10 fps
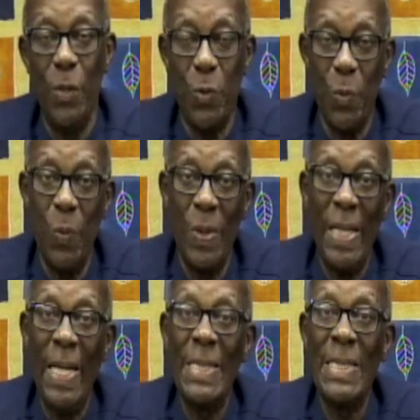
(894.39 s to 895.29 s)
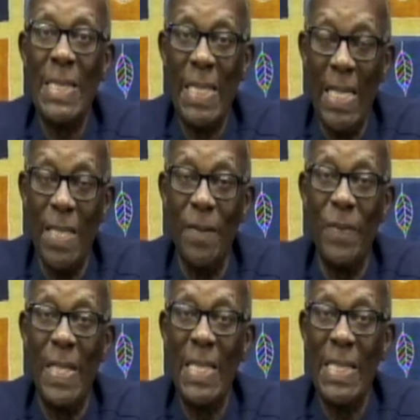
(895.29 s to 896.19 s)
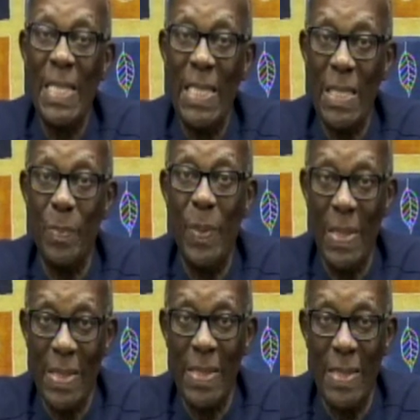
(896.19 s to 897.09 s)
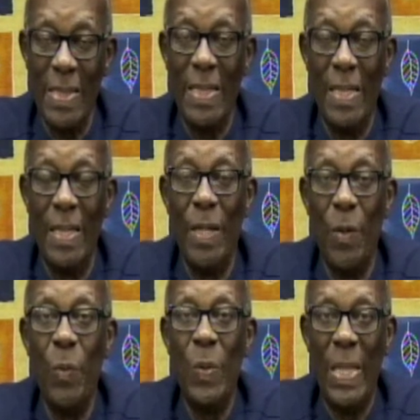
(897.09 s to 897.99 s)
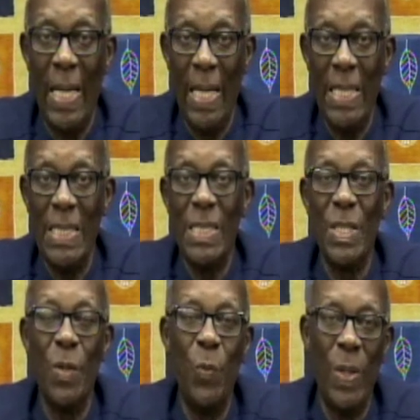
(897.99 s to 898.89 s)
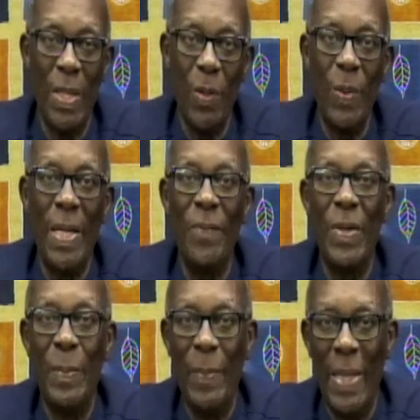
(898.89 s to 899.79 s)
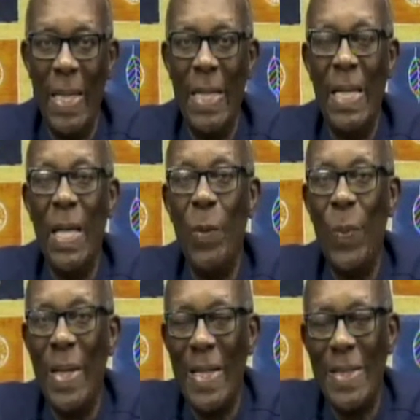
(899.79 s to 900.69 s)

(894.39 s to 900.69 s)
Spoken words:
to the estate of a deceased person who dies without having made a will.